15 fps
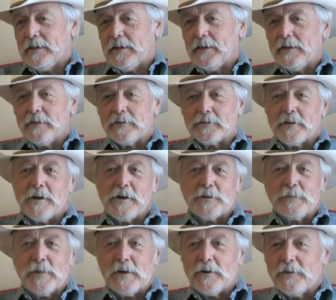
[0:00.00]
and they're talking
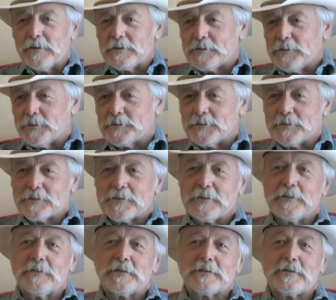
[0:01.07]
about all these social
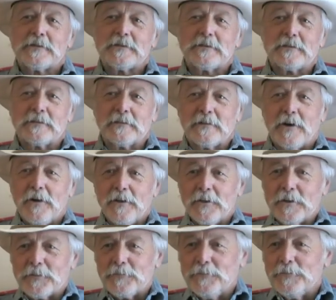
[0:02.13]
services and all
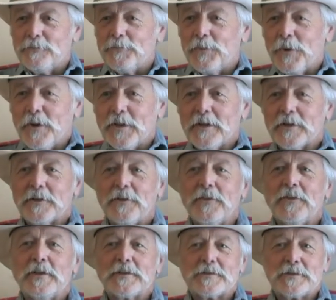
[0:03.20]
the political
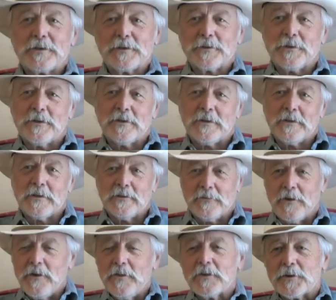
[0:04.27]
things that are going on,
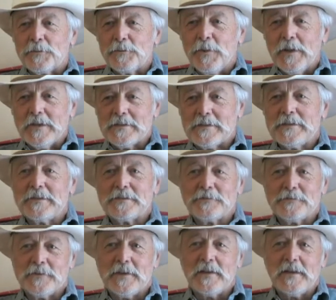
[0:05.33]
all the complexities
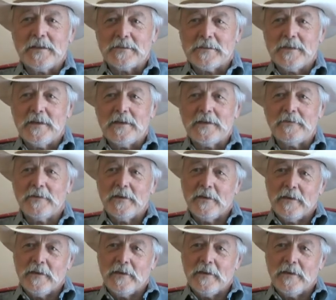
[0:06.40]
of today's life.